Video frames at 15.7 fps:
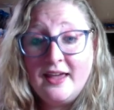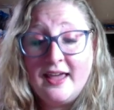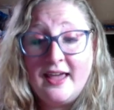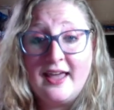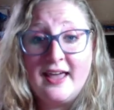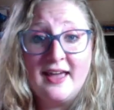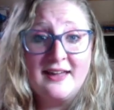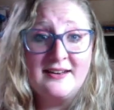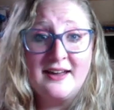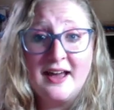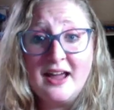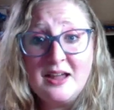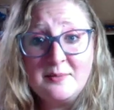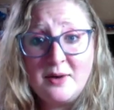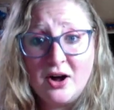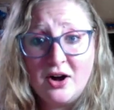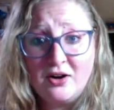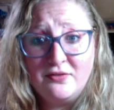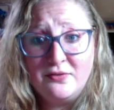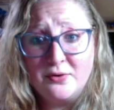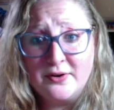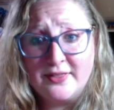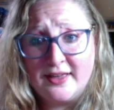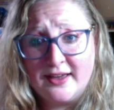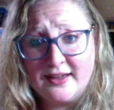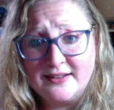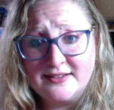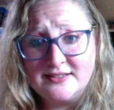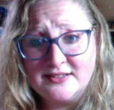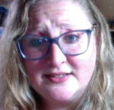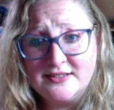And I am all for that.